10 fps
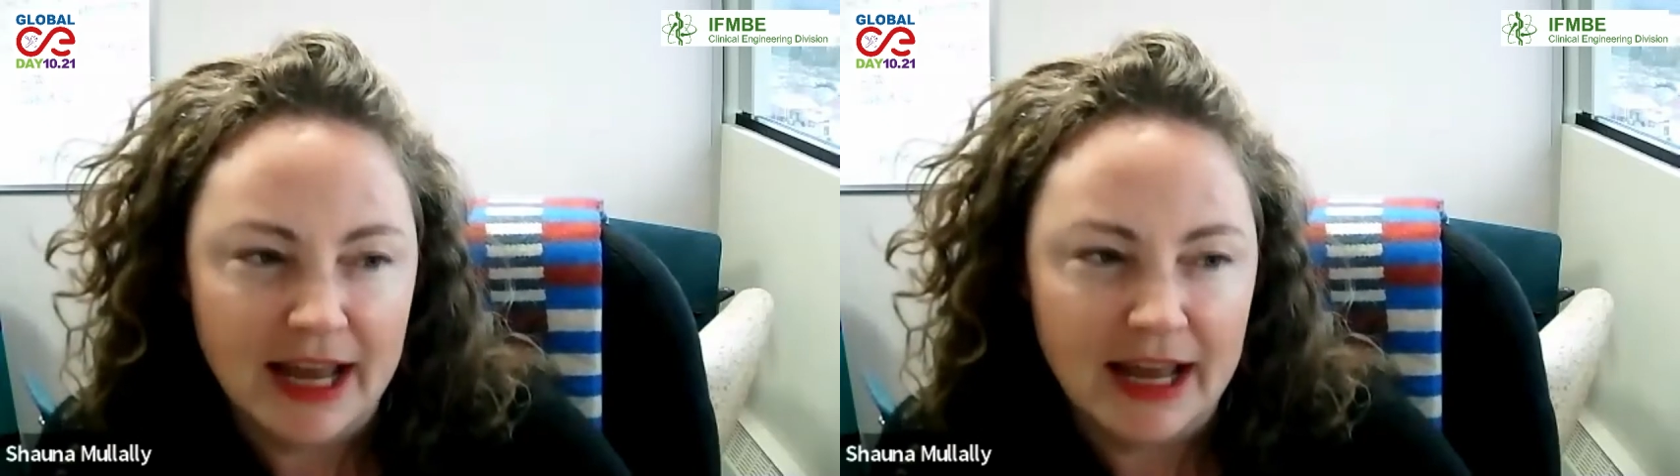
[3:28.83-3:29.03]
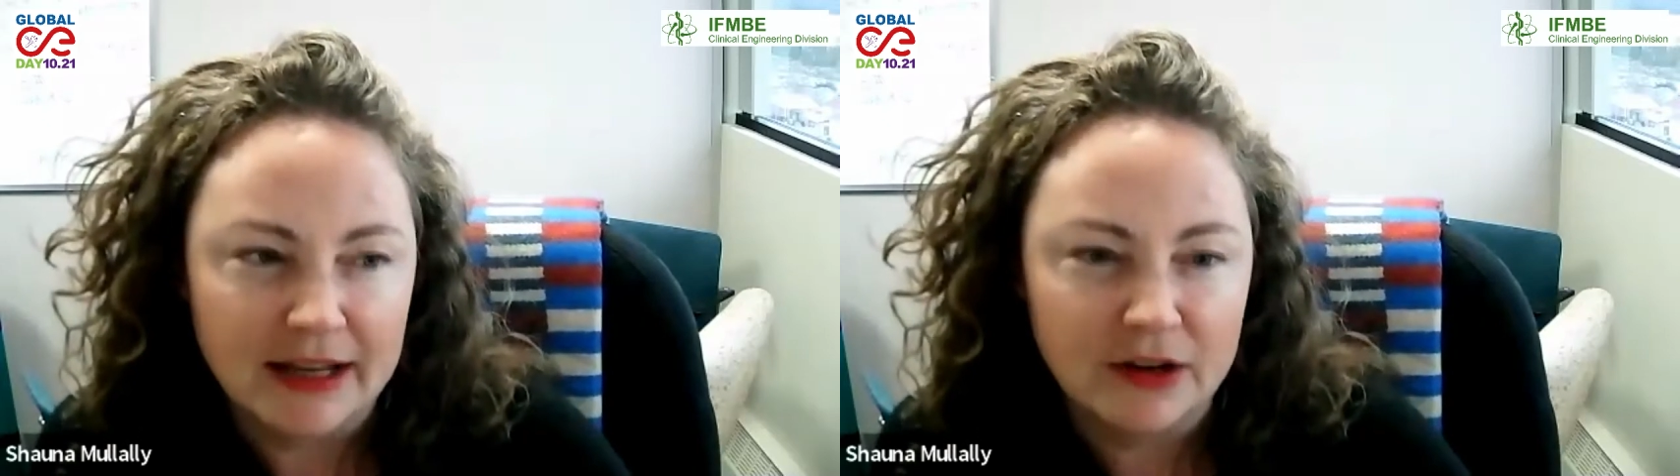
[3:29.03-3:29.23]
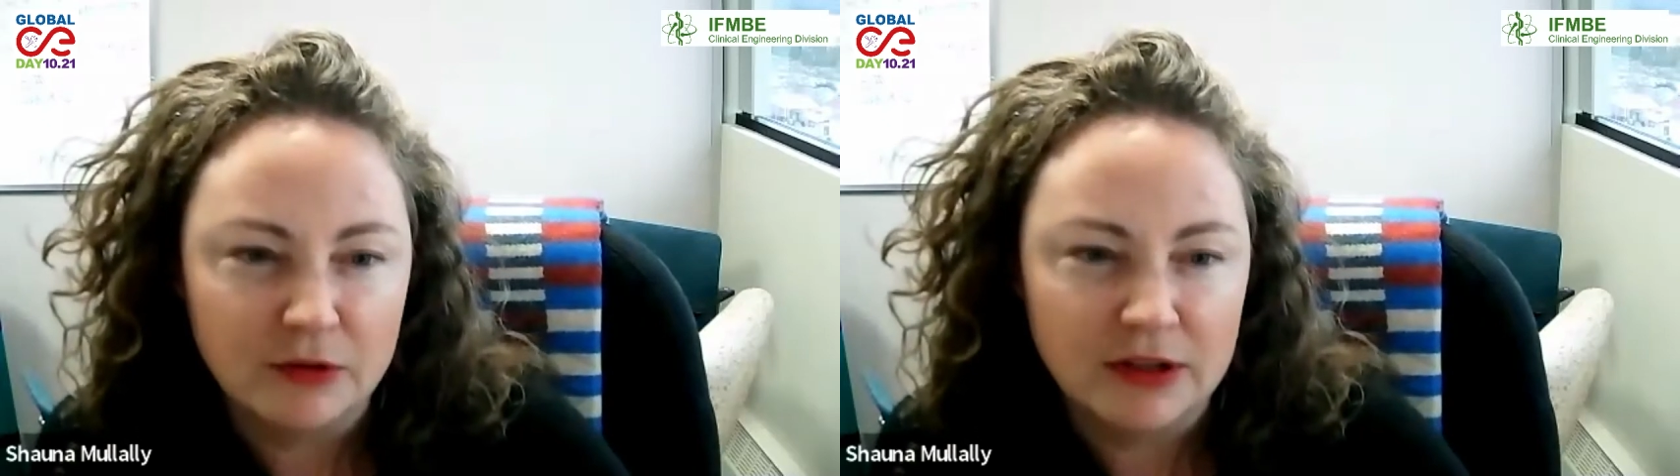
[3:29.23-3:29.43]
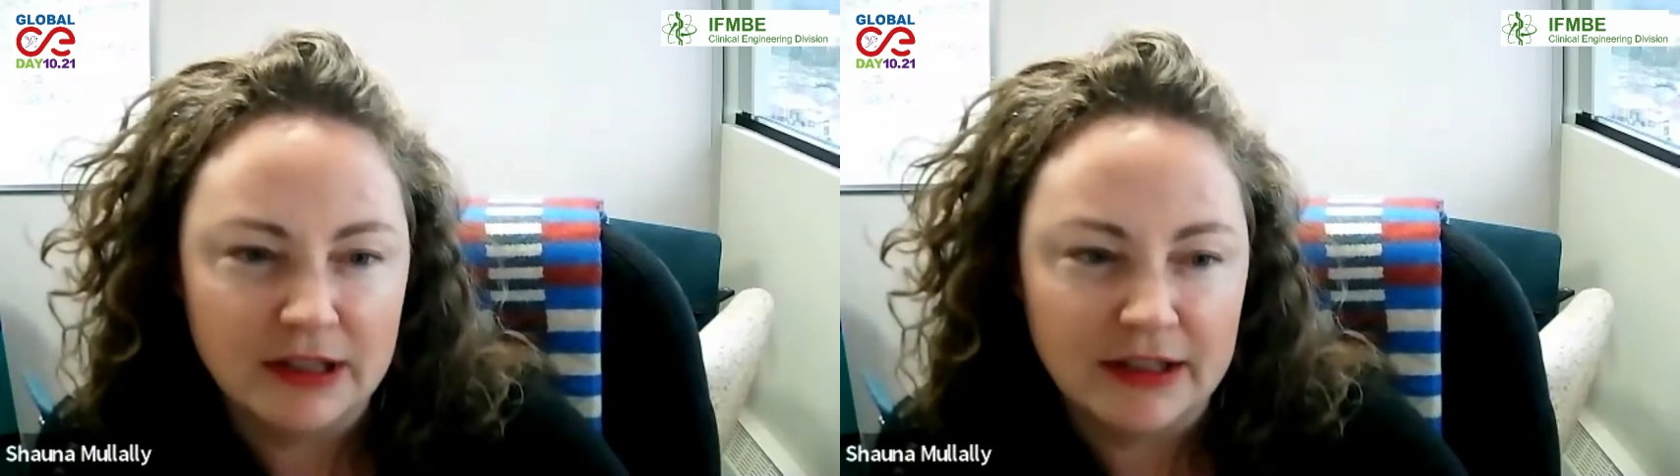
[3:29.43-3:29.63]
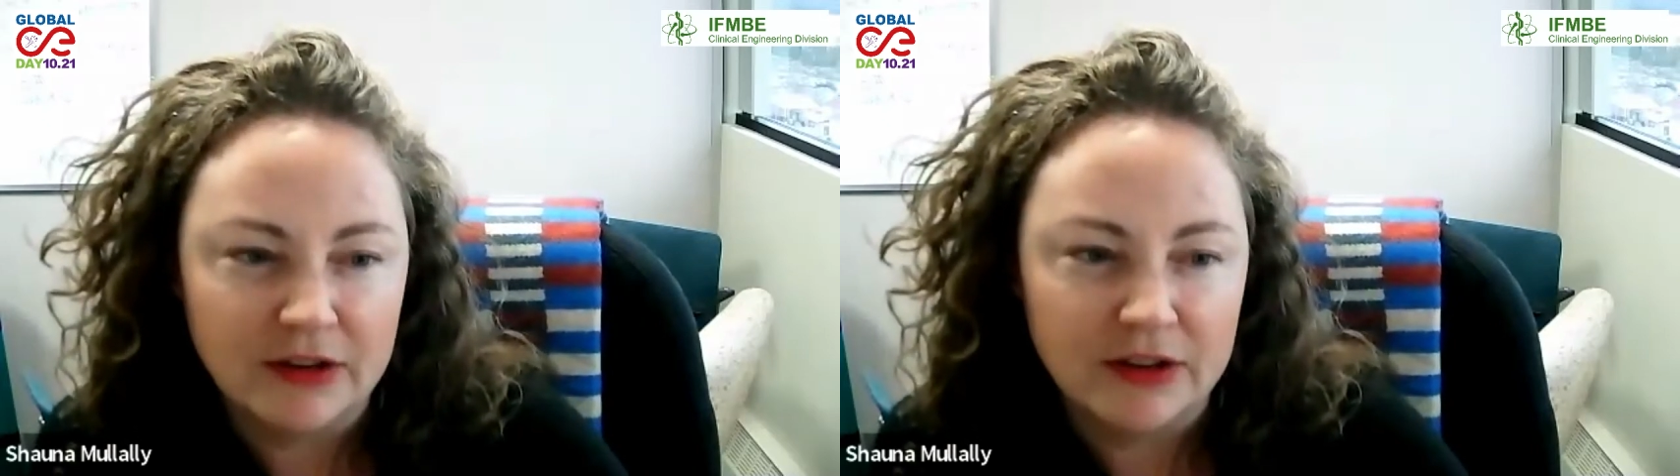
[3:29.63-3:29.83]
and a
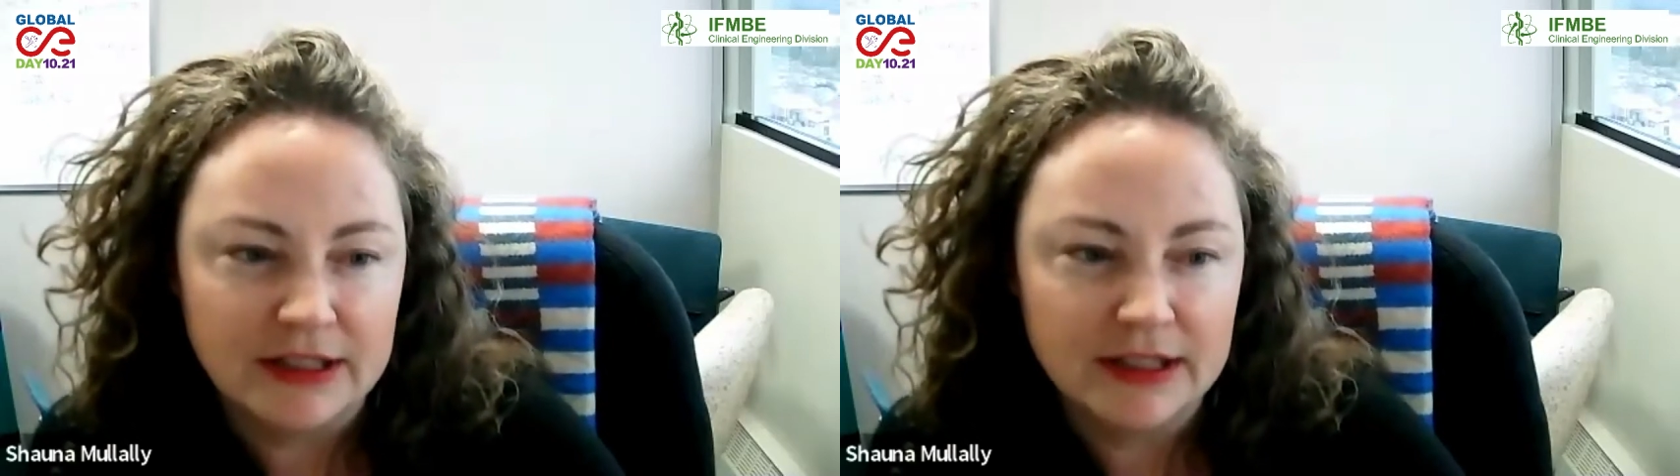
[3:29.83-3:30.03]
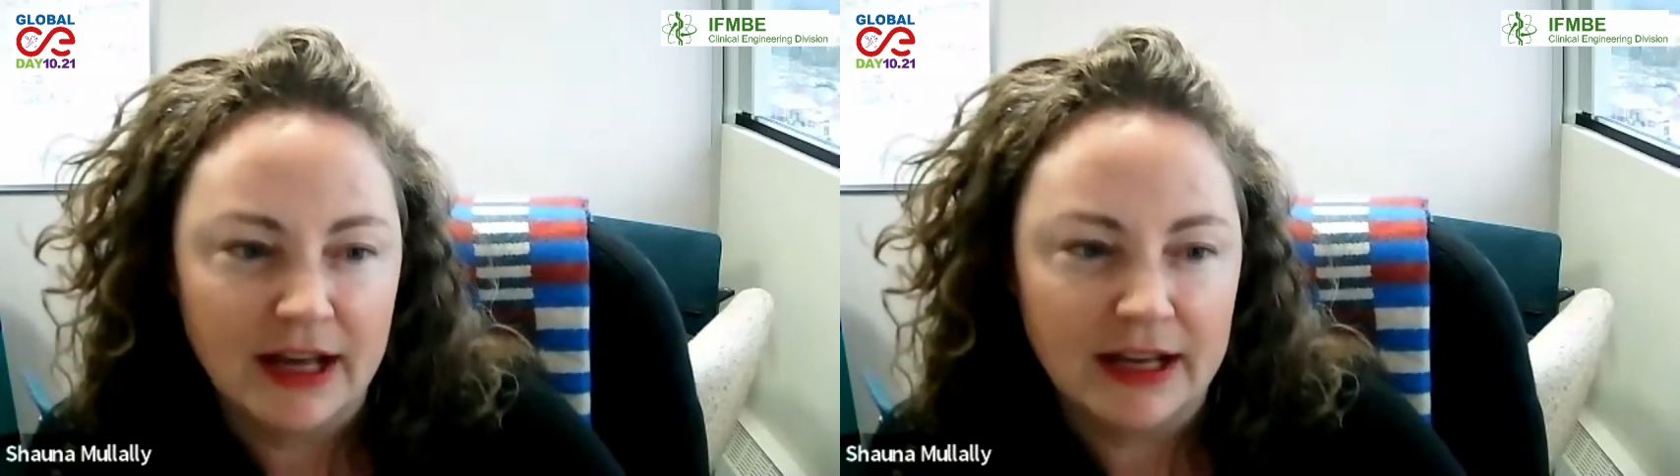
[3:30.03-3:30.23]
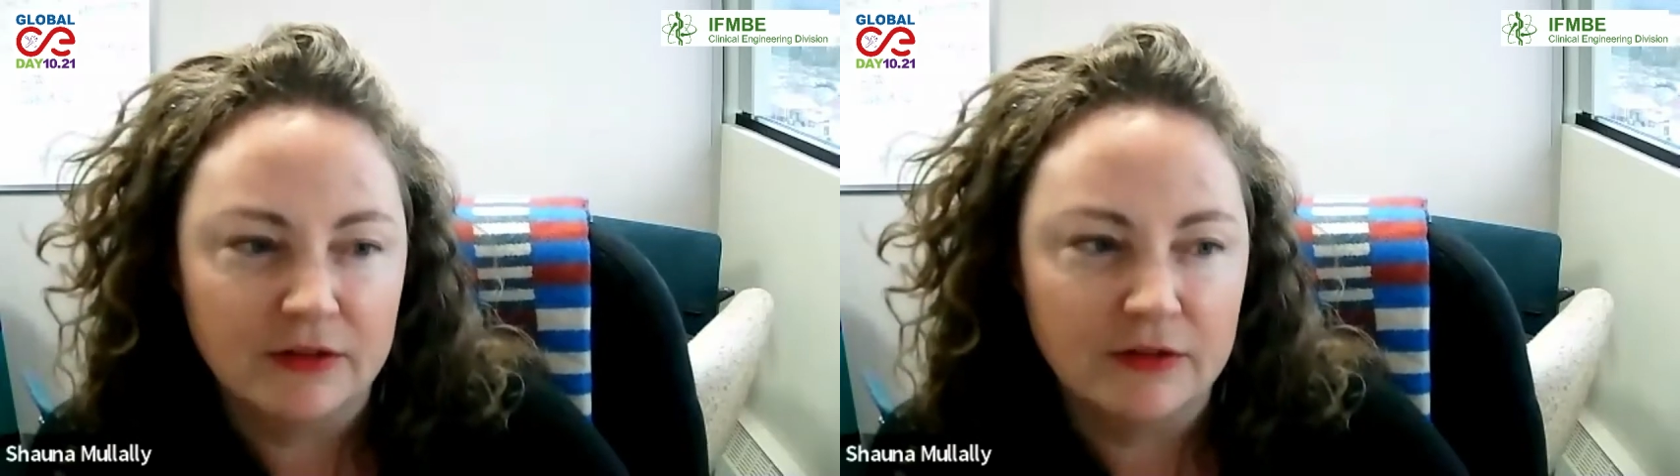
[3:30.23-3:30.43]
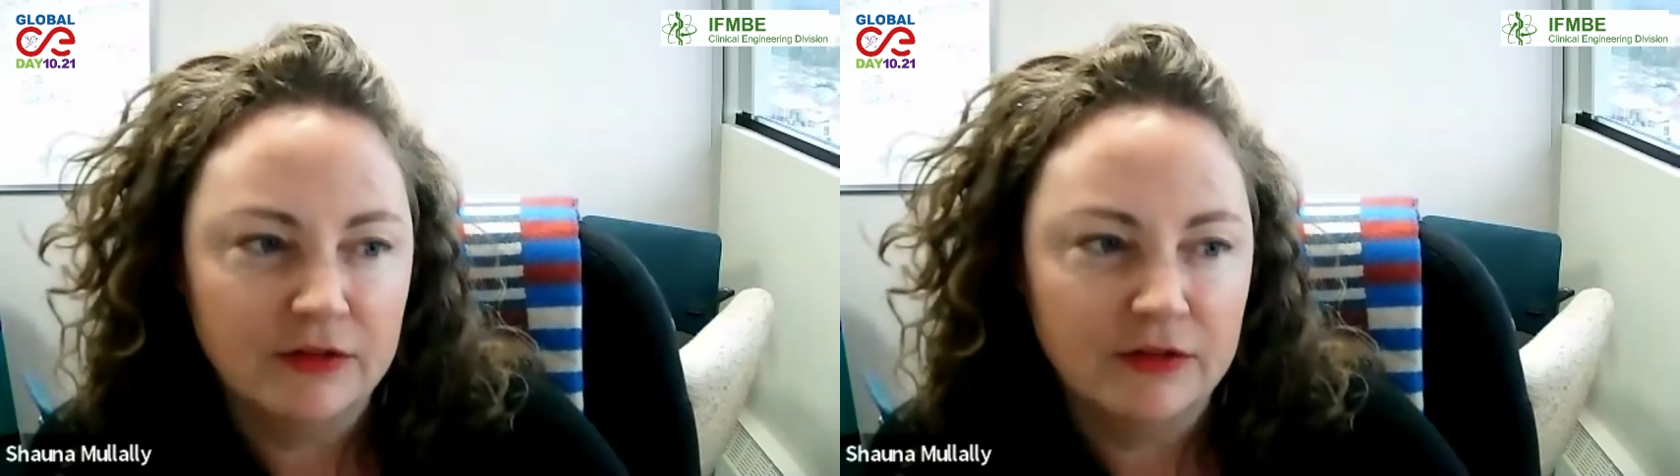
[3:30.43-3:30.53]
really good kind of